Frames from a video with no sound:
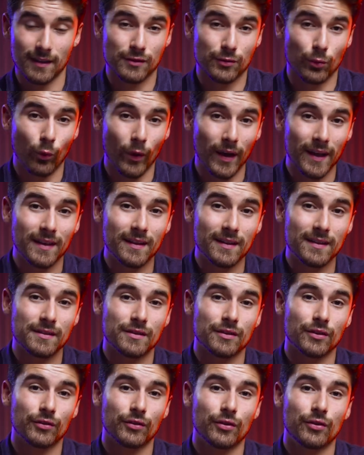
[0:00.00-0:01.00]
it's way
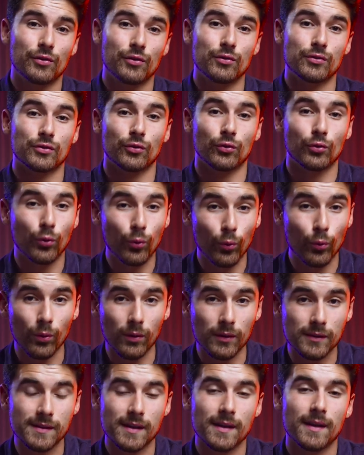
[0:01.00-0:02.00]
easier to use
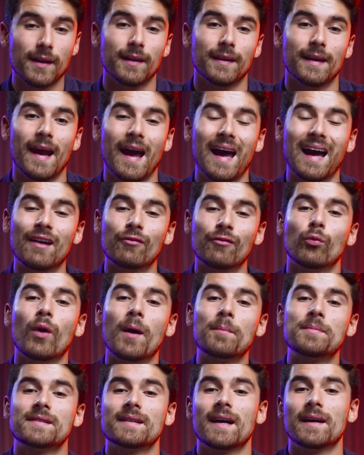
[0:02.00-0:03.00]
tools that have
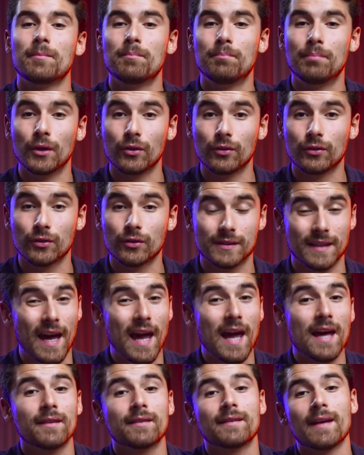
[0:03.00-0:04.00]
website builders
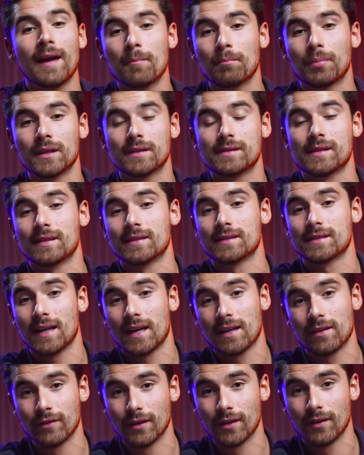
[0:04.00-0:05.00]
and templates
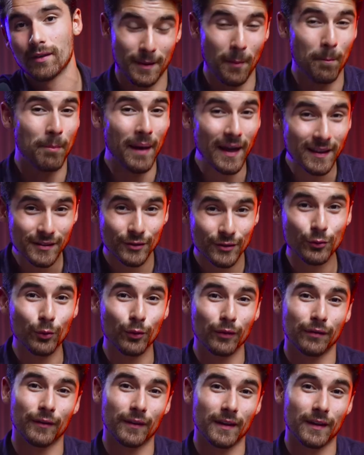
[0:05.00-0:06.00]
inside of it. The best
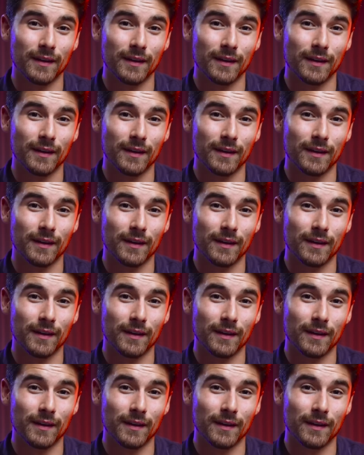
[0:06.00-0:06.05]
tool for